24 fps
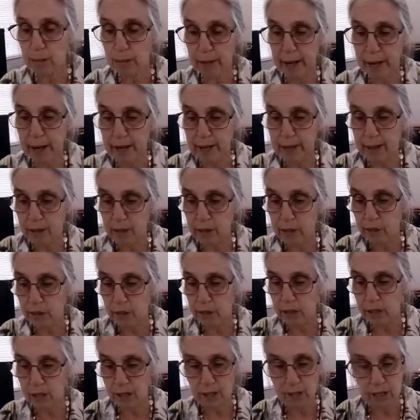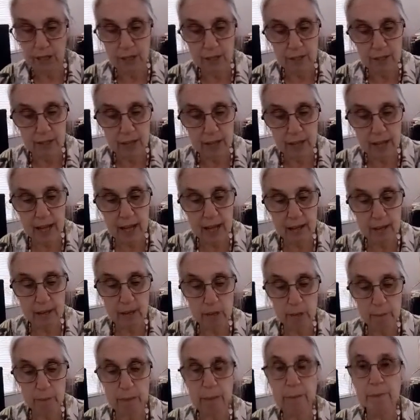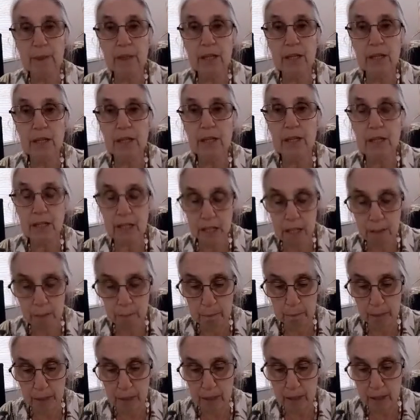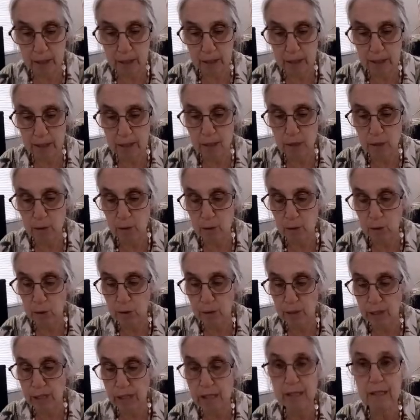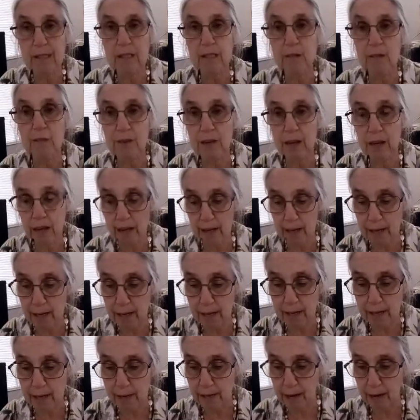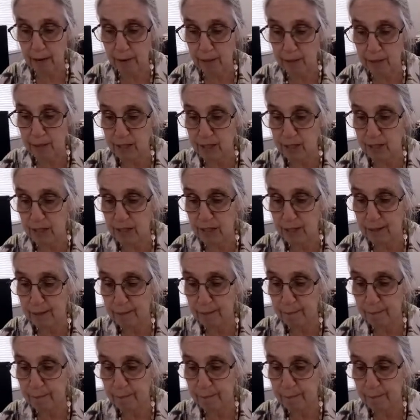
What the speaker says: package that cannot be measured in billions or trillions of any currency.